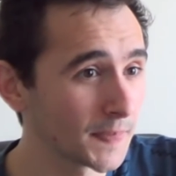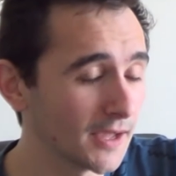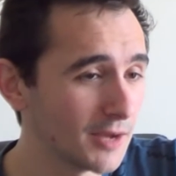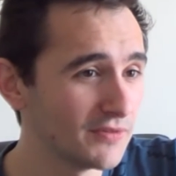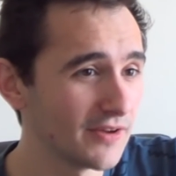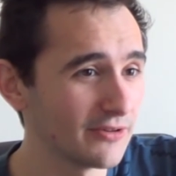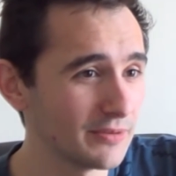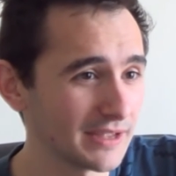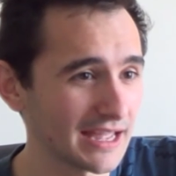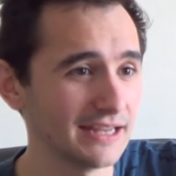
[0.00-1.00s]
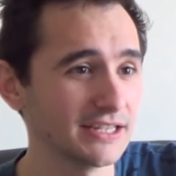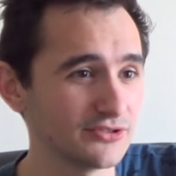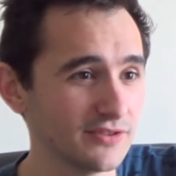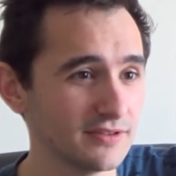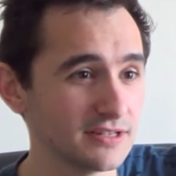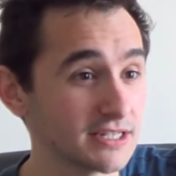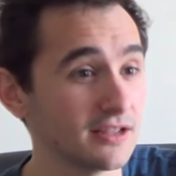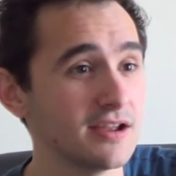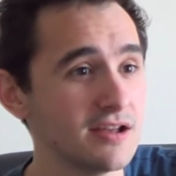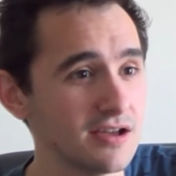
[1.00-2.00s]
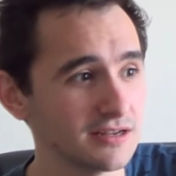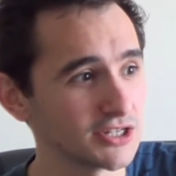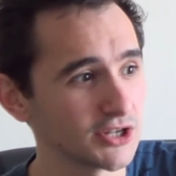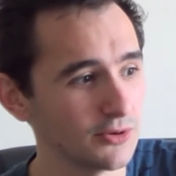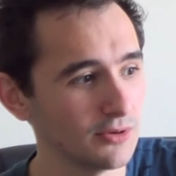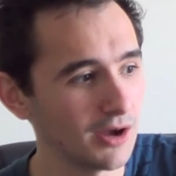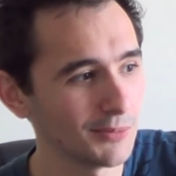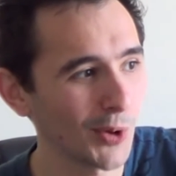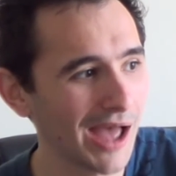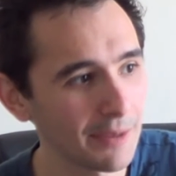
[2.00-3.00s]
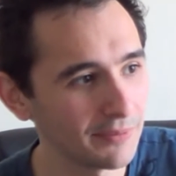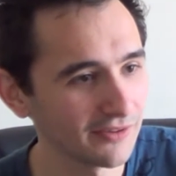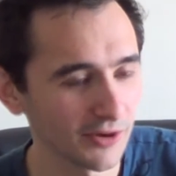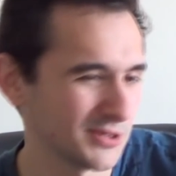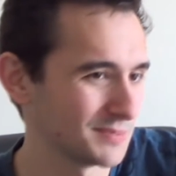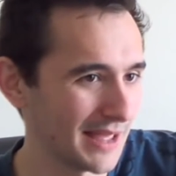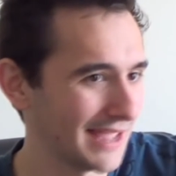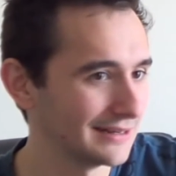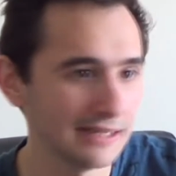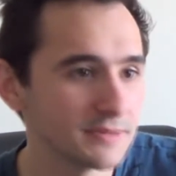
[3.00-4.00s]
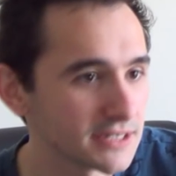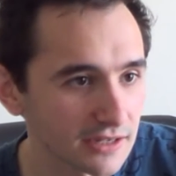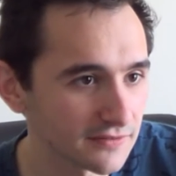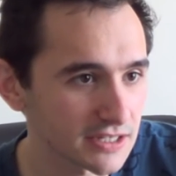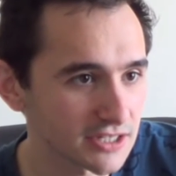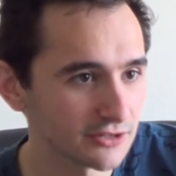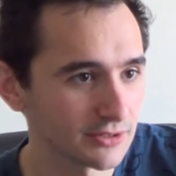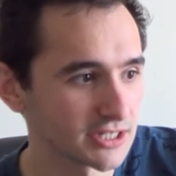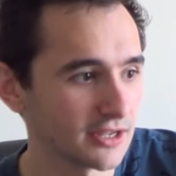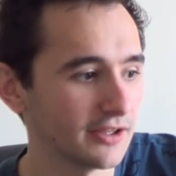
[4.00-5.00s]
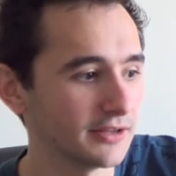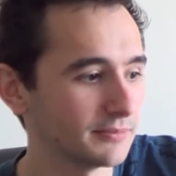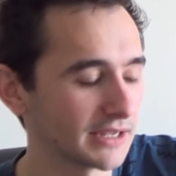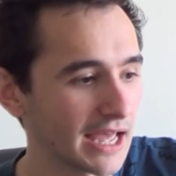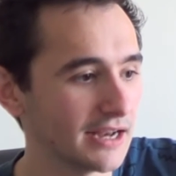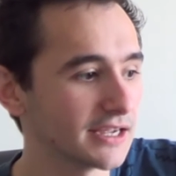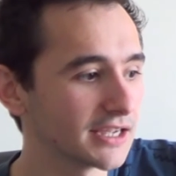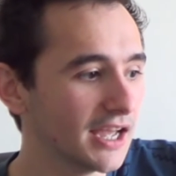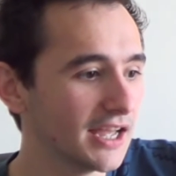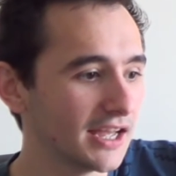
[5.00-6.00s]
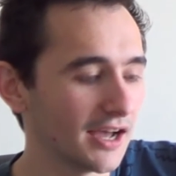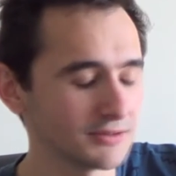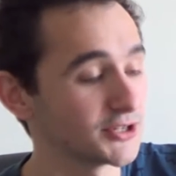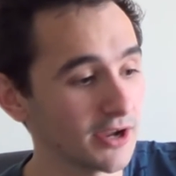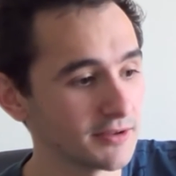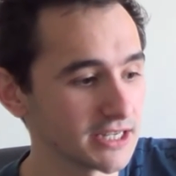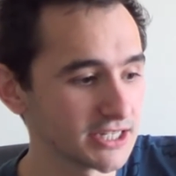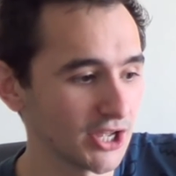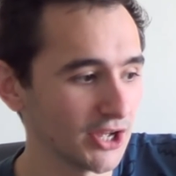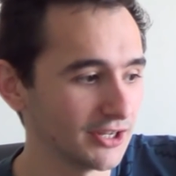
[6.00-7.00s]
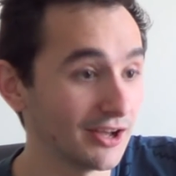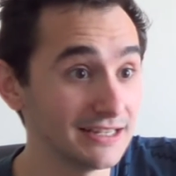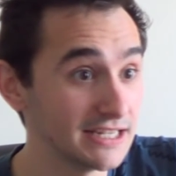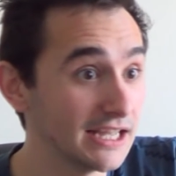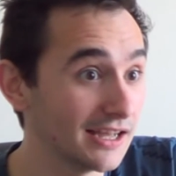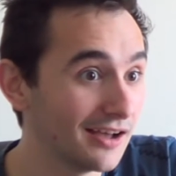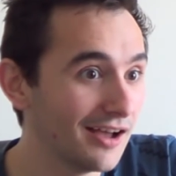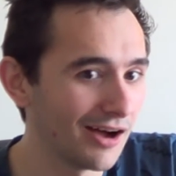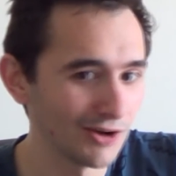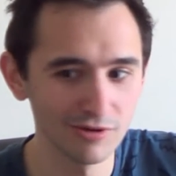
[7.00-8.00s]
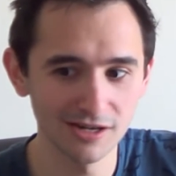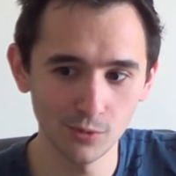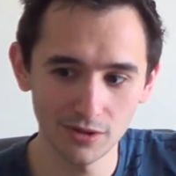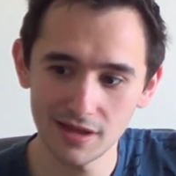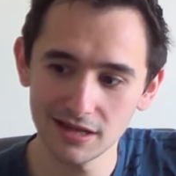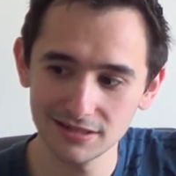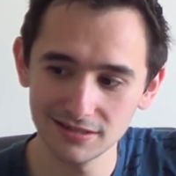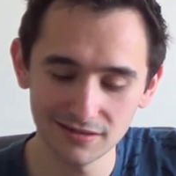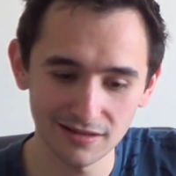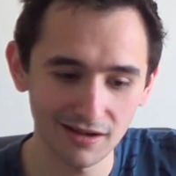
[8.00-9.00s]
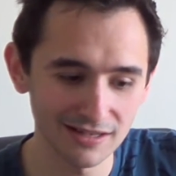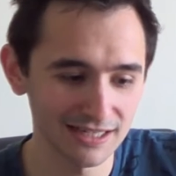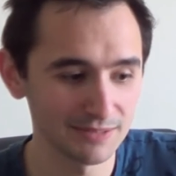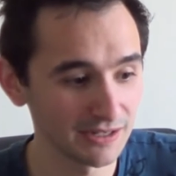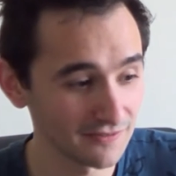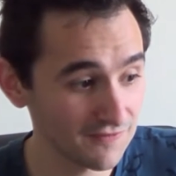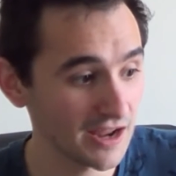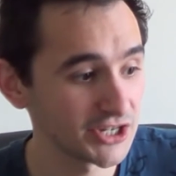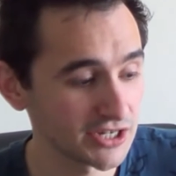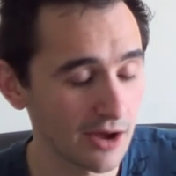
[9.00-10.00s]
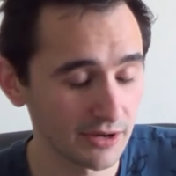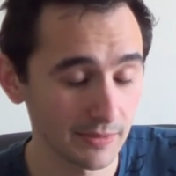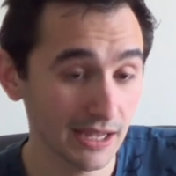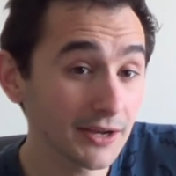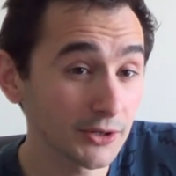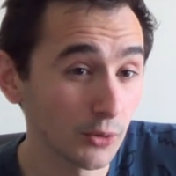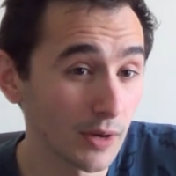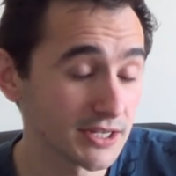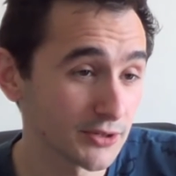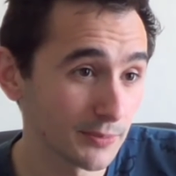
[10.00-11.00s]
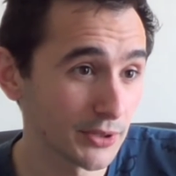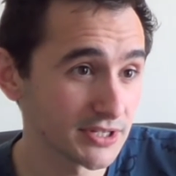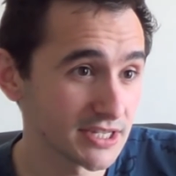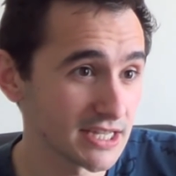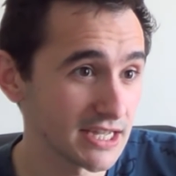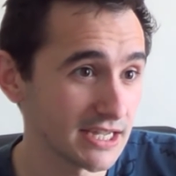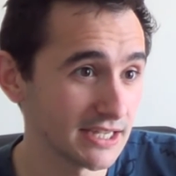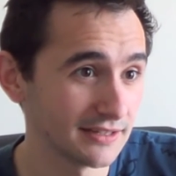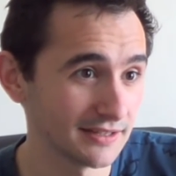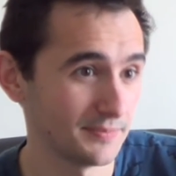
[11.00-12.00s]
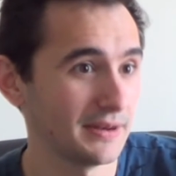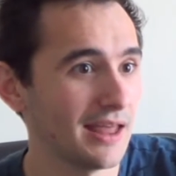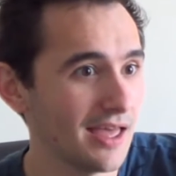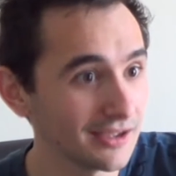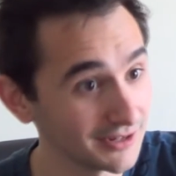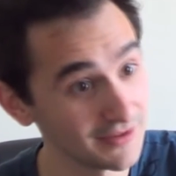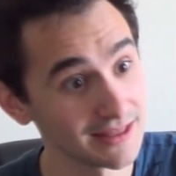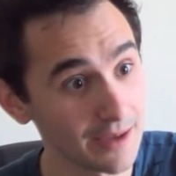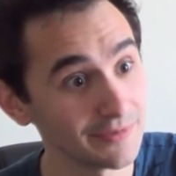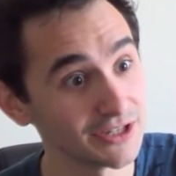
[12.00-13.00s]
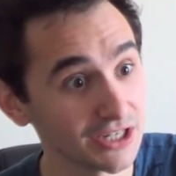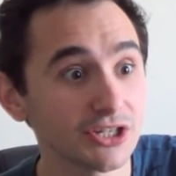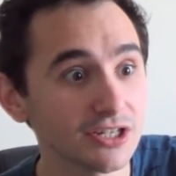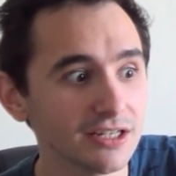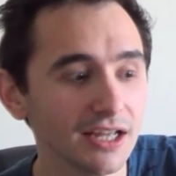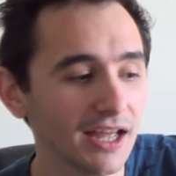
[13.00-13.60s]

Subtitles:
I'm a very mechanics-driven designer, and so I'm not happy if I'm just paying lip service to a certain a certain idea. I really want that idea to be kind of fleshed out in a mechanical way, so it puts the player kind of in that position,